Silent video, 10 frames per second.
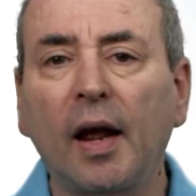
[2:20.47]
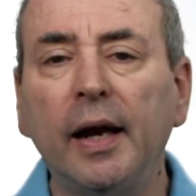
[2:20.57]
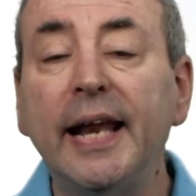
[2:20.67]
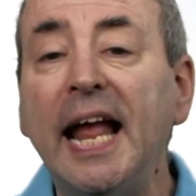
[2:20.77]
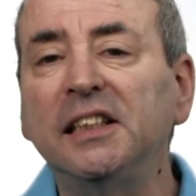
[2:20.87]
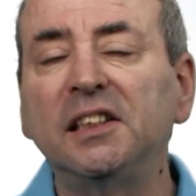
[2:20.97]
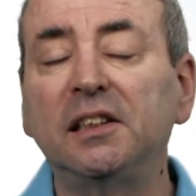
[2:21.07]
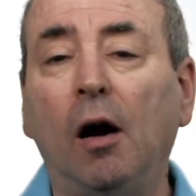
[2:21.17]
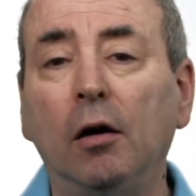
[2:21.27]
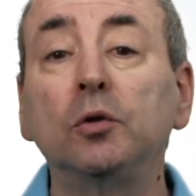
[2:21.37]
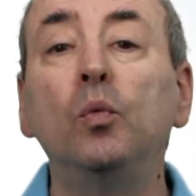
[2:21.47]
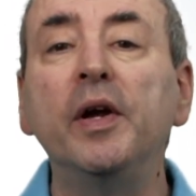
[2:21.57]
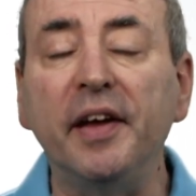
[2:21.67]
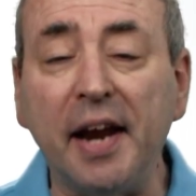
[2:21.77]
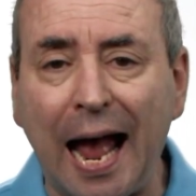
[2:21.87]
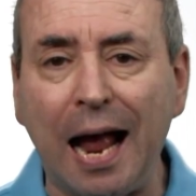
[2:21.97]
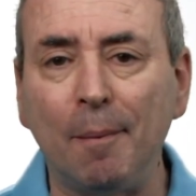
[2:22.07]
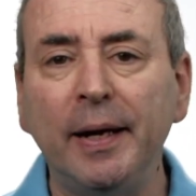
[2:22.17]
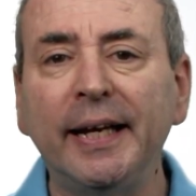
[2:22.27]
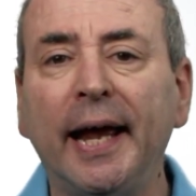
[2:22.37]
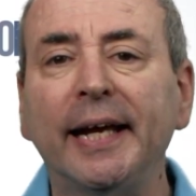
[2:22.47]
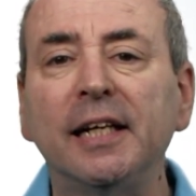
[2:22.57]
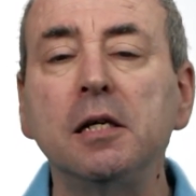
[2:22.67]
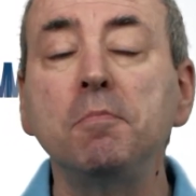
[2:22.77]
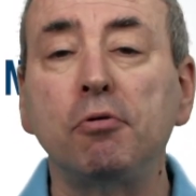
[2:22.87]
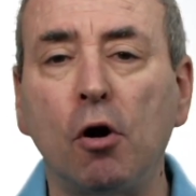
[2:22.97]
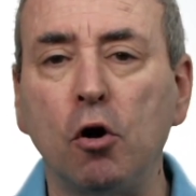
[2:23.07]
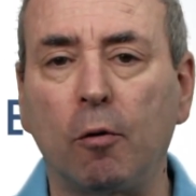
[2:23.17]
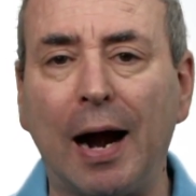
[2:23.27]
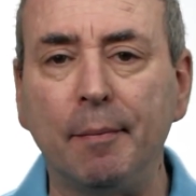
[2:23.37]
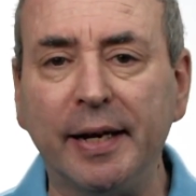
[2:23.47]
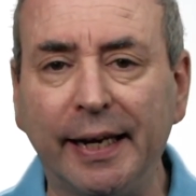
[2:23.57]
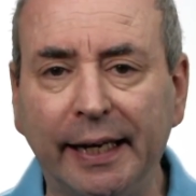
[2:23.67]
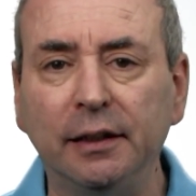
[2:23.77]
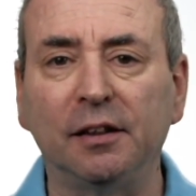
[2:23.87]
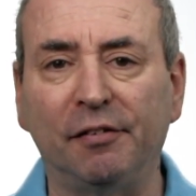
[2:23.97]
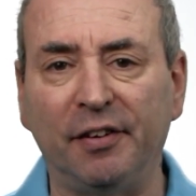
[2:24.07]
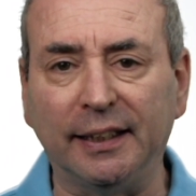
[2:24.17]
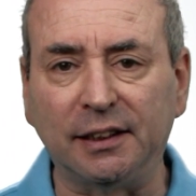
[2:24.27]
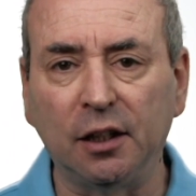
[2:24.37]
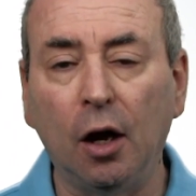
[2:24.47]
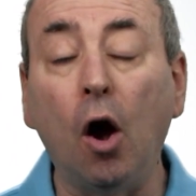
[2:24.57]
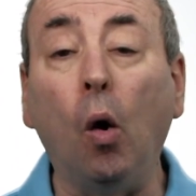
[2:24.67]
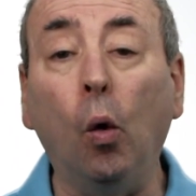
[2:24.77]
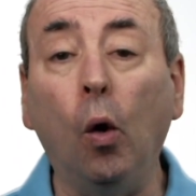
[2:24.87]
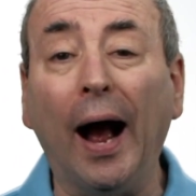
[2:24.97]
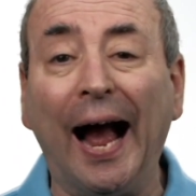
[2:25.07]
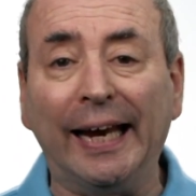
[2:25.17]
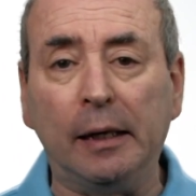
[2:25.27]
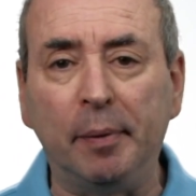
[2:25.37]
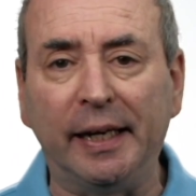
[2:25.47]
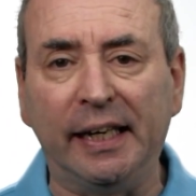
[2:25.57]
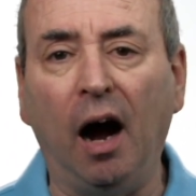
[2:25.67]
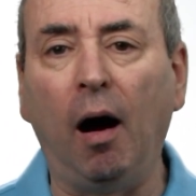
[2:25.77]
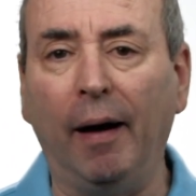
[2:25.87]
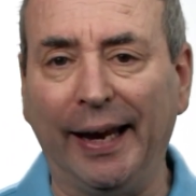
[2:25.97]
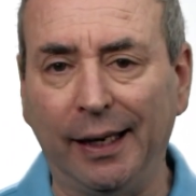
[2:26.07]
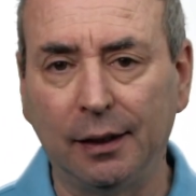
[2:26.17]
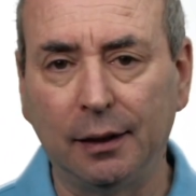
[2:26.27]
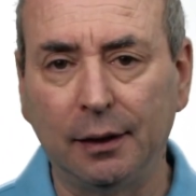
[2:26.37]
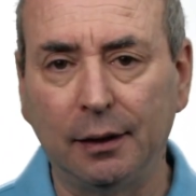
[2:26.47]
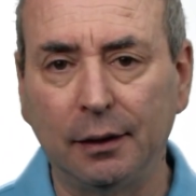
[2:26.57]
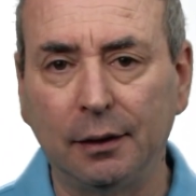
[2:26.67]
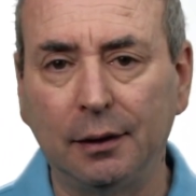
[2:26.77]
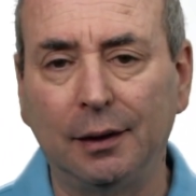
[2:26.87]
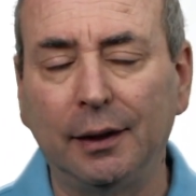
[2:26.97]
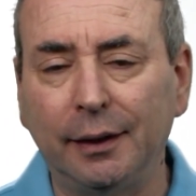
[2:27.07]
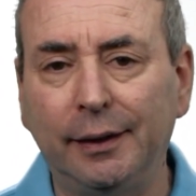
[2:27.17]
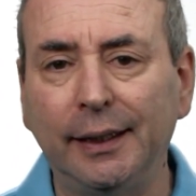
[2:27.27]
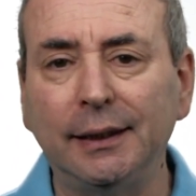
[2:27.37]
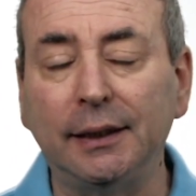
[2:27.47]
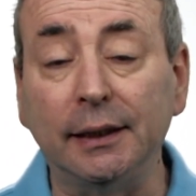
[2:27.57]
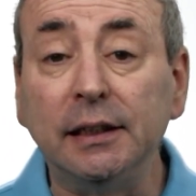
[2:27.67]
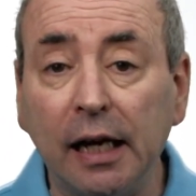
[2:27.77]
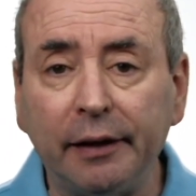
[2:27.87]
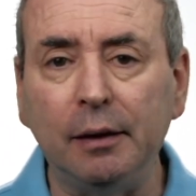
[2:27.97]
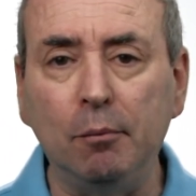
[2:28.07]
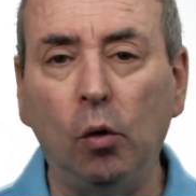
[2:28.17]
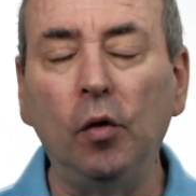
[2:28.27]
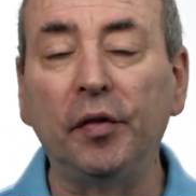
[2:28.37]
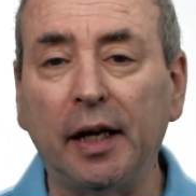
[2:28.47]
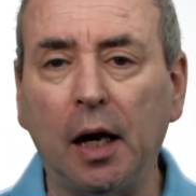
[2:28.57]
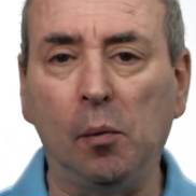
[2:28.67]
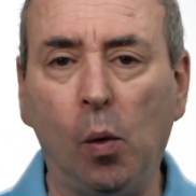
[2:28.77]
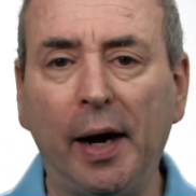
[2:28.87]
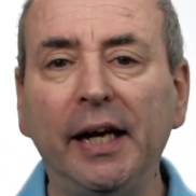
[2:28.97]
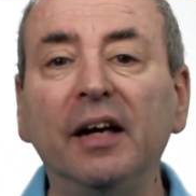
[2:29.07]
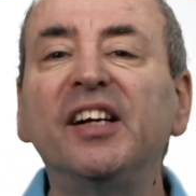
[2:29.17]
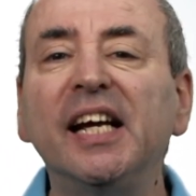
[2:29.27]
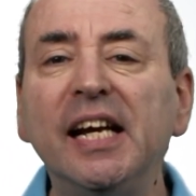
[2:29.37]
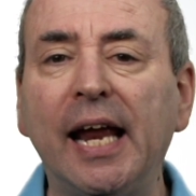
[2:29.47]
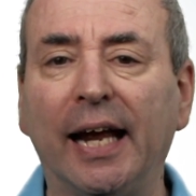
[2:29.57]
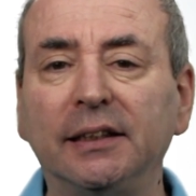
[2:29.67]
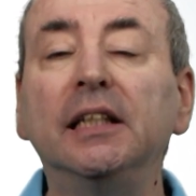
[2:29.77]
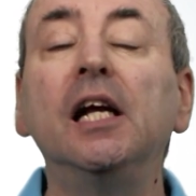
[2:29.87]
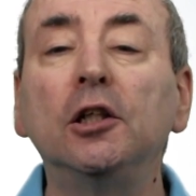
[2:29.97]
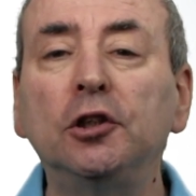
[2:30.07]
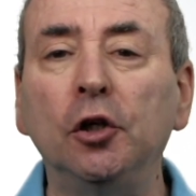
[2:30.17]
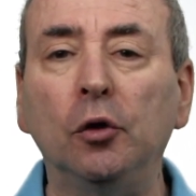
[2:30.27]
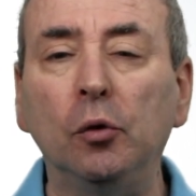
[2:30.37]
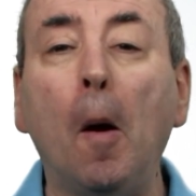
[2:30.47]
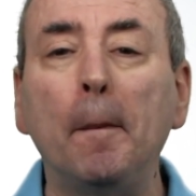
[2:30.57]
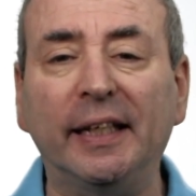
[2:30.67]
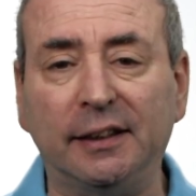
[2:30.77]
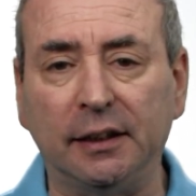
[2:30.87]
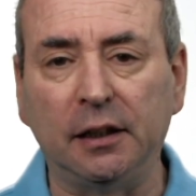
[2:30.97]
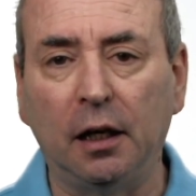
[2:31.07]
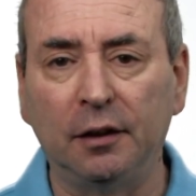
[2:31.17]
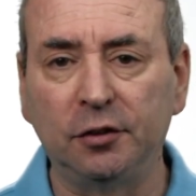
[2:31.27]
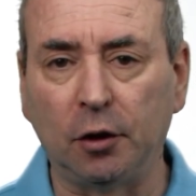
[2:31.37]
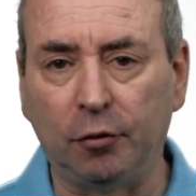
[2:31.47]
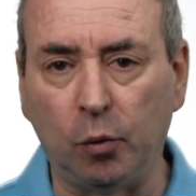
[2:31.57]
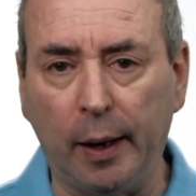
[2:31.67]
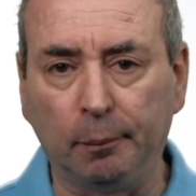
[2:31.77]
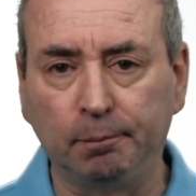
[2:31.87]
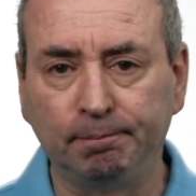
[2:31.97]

Let's start with an application programming interface, or API. This is nothing more than a way of connecting two pieces of software.